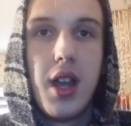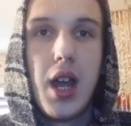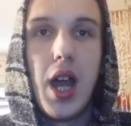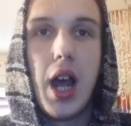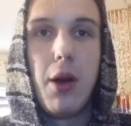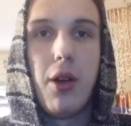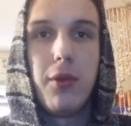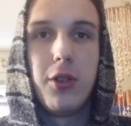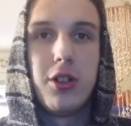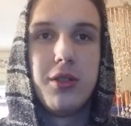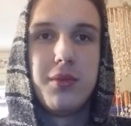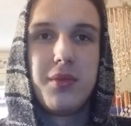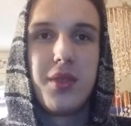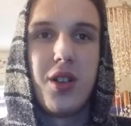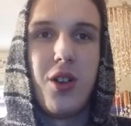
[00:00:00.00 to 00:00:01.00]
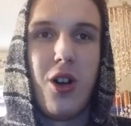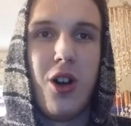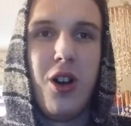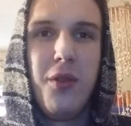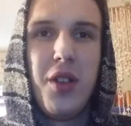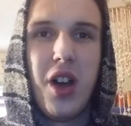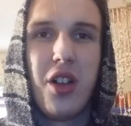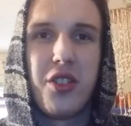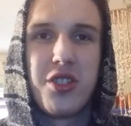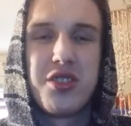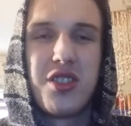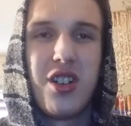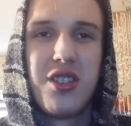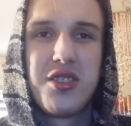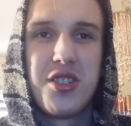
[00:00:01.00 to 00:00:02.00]
However, all the other
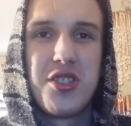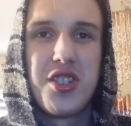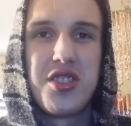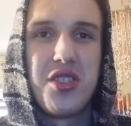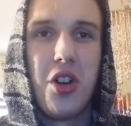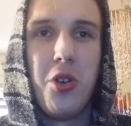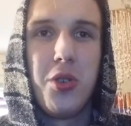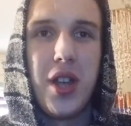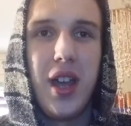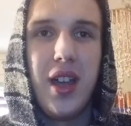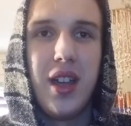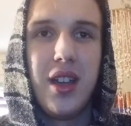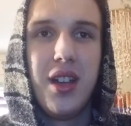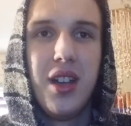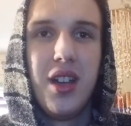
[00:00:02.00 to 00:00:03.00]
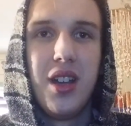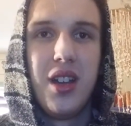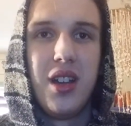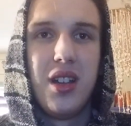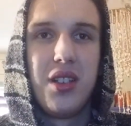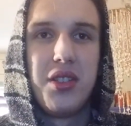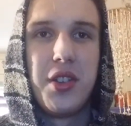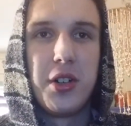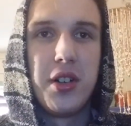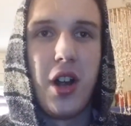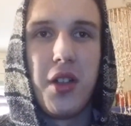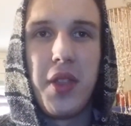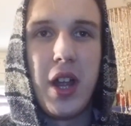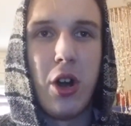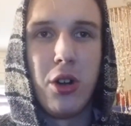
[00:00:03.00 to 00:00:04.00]
songs are just okay.
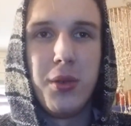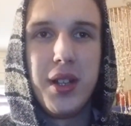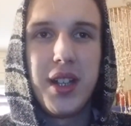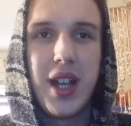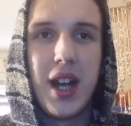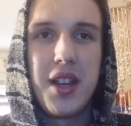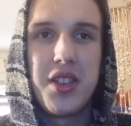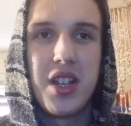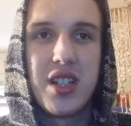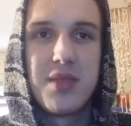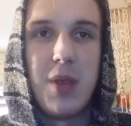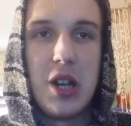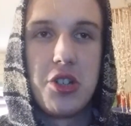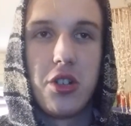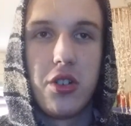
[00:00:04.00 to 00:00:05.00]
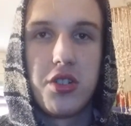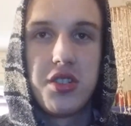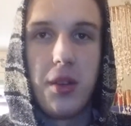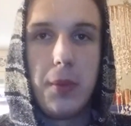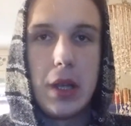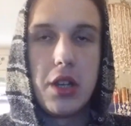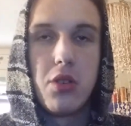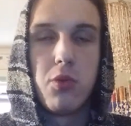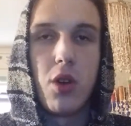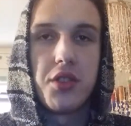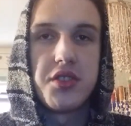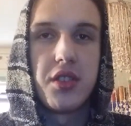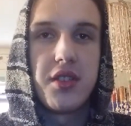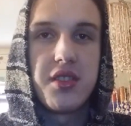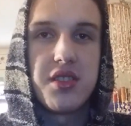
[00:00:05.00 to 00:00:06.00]
They aren't really anything special or something you'd
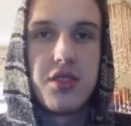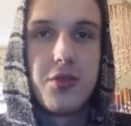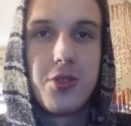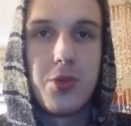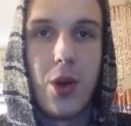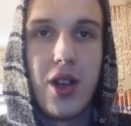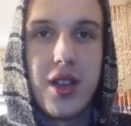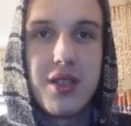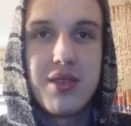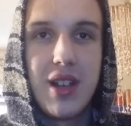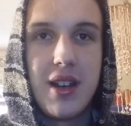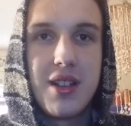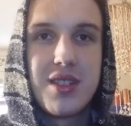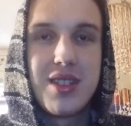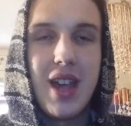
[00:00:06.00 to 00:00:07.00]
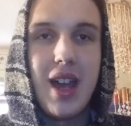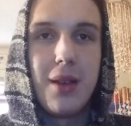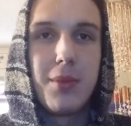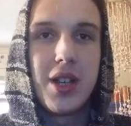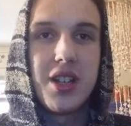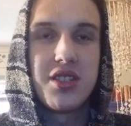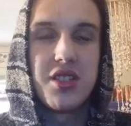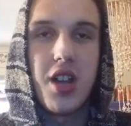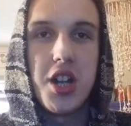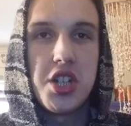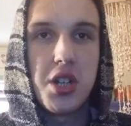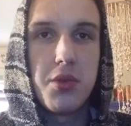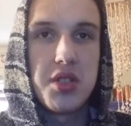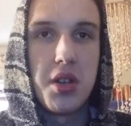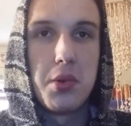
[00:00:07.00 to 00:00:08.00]
want to listen to twice, and it's sad because
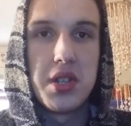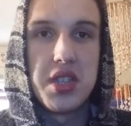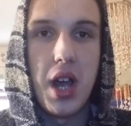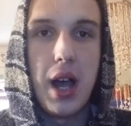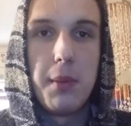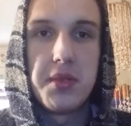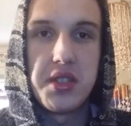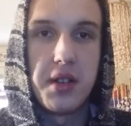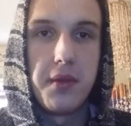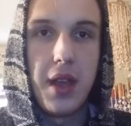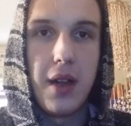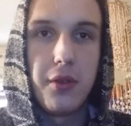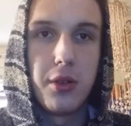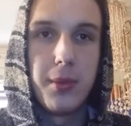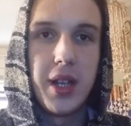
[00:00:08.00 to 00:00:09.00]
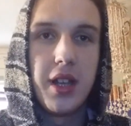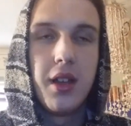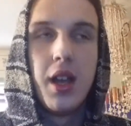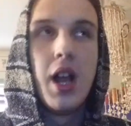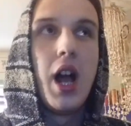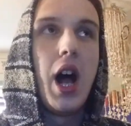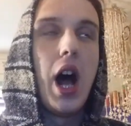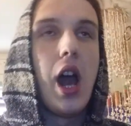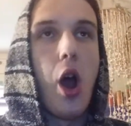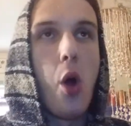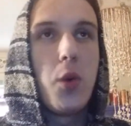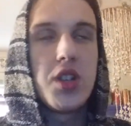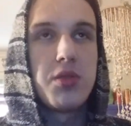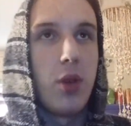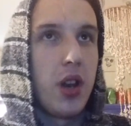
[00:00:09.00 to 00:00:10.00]
Logic was always the opposite of that for me. I
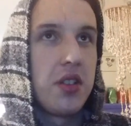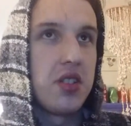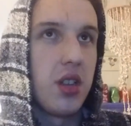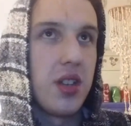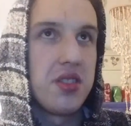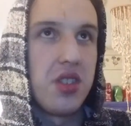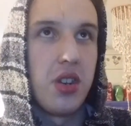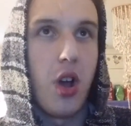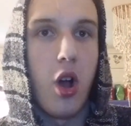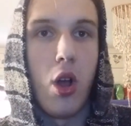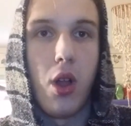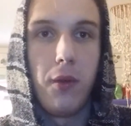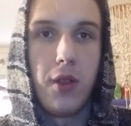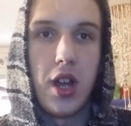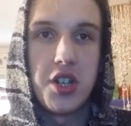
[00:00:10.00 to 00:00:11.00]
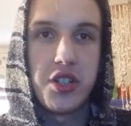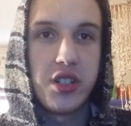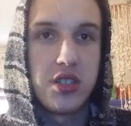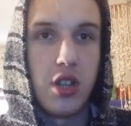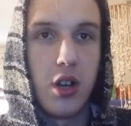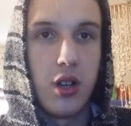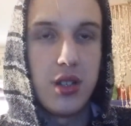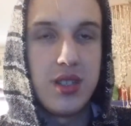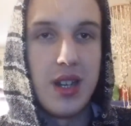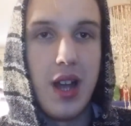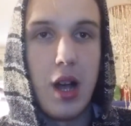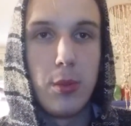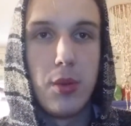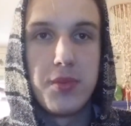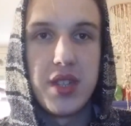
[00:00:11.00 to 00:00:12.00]
always wanted to listen to all of Logic's songs and
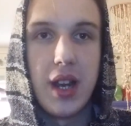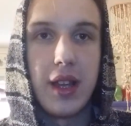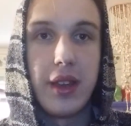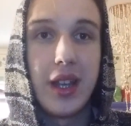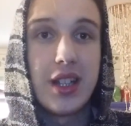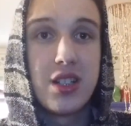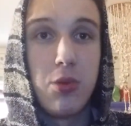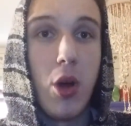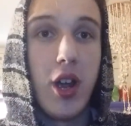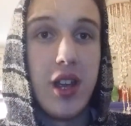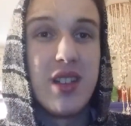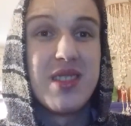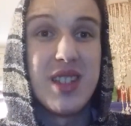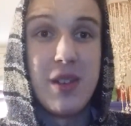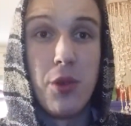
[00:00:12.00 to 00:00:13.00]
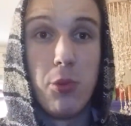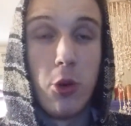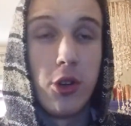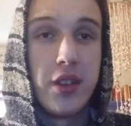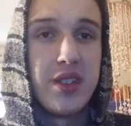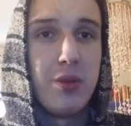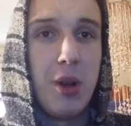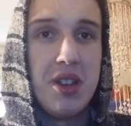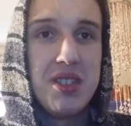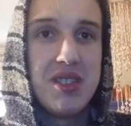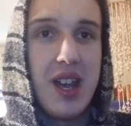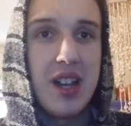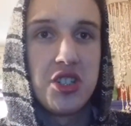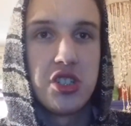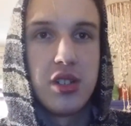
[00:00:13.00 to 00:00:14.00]
albums that I like twice, even more than twice
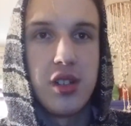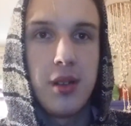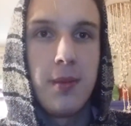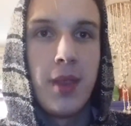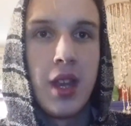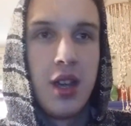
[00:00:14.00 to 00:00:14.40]
actually.